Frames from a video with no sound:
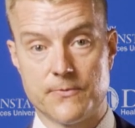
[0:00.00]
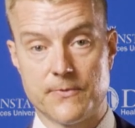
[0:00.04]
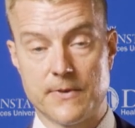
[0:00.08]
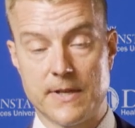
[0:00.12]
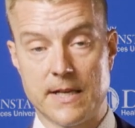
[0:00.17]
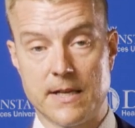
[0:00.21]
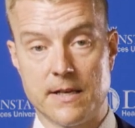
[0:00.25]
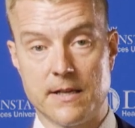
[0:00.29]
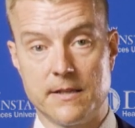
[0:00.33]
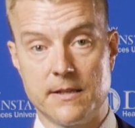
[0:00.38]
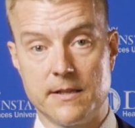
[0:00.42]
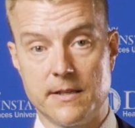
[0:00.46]

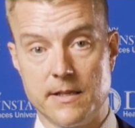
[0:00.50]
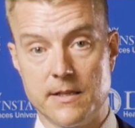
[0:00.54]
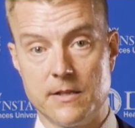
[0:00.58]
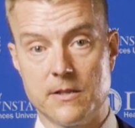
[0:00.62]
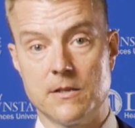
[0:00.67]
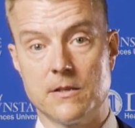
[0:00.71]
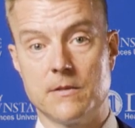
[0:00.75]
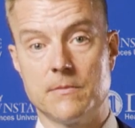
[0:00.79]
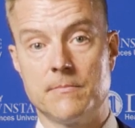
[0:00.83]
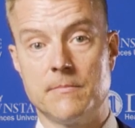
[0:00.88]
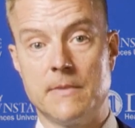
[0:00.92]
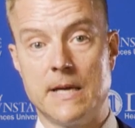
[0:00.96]
And I think
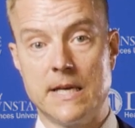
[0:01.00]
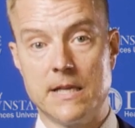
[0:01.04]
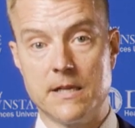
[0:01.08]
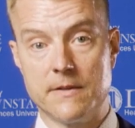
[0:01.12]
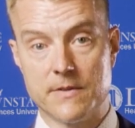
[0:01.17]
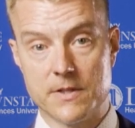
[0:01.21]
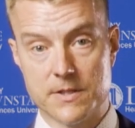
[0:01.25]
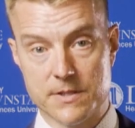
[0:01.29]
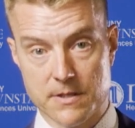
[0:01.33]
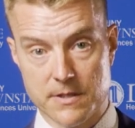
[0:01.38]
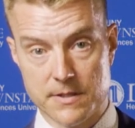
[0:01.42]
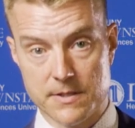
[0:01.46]
many of
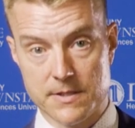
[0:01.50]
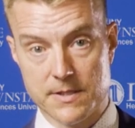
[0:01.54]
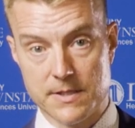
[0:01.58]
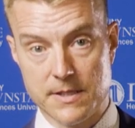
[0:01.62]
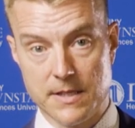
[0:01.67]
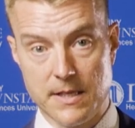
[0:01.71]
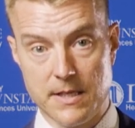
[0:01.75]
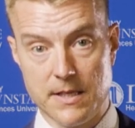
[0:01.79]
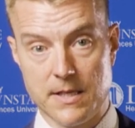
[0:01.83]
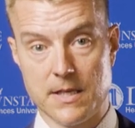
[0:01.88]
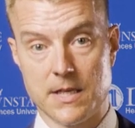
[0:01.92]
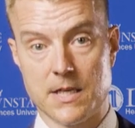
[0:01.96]
us could
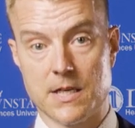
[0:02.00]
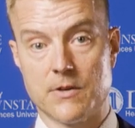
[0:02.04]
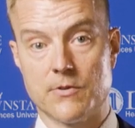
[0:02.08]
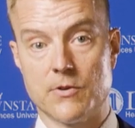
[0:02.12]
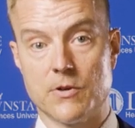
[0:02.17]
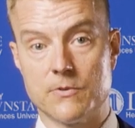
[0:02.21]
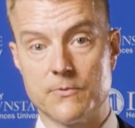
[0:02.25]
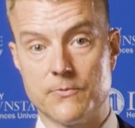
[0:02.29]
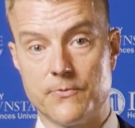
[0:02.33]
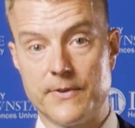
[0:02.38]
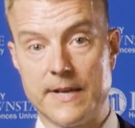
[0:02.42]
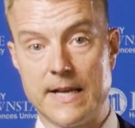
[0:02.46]
see in our
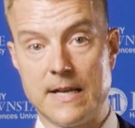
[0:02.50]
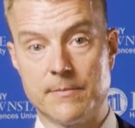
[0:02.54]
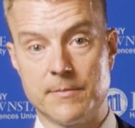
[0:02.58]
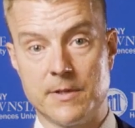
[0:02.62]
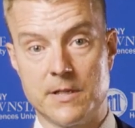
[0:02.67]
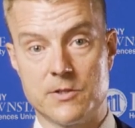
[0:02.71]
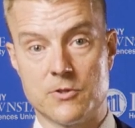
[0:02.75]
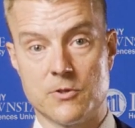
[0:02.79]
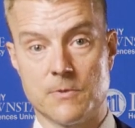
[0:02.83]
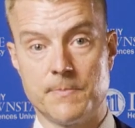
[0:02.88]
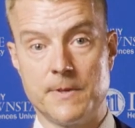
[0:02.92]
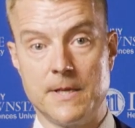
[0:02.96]
own
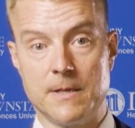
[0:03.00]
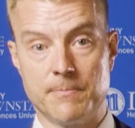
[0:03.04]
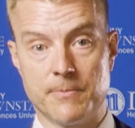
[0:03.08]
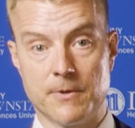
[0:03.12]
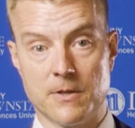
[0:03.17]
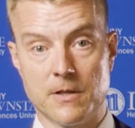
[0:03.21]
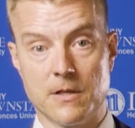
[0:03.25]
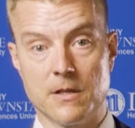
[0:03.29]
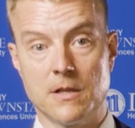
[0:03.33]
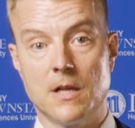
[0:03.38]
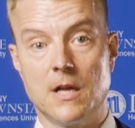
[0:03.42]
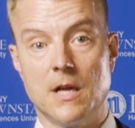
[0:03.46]
families or
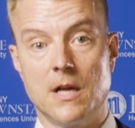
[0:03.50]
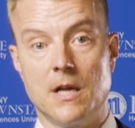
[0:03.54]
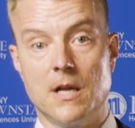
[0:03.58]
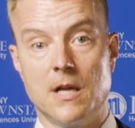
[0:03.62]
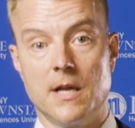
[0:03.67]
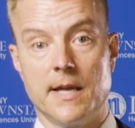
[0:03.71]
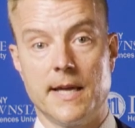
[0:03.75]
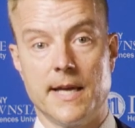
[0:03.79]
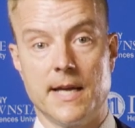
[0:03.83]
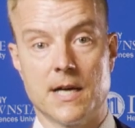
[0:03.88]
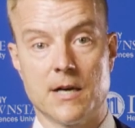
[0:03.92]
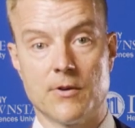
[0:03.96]
people
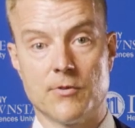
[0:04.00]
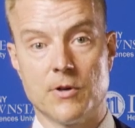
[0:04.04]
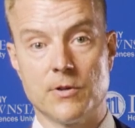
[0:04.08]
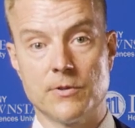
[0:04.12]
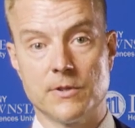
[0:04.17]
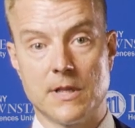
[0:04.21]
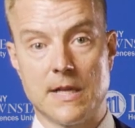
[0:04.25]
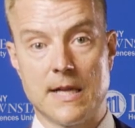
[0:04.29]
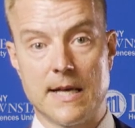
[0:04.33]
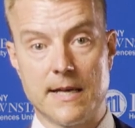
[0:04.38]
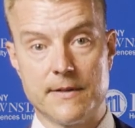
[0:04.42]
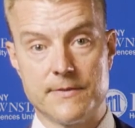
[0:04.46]
in our own
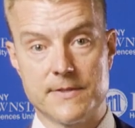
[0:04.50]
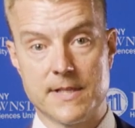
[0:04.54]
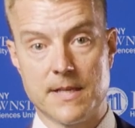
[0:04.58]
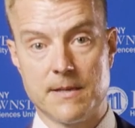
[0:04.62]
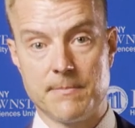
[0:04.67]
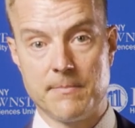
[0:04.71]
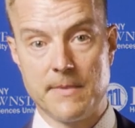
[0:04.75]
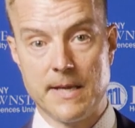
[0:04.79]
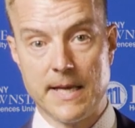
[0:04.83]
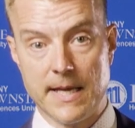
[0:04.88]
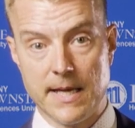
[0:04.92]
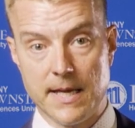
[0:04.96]
lives that
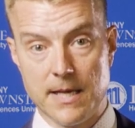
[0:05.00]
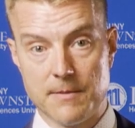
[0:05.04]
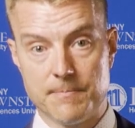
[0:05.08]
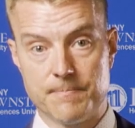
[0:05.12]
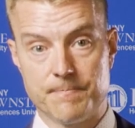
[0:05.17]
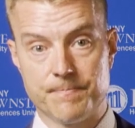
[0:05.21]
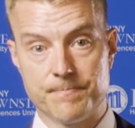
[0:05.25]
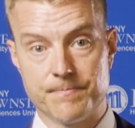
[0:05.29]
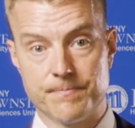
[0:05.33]
may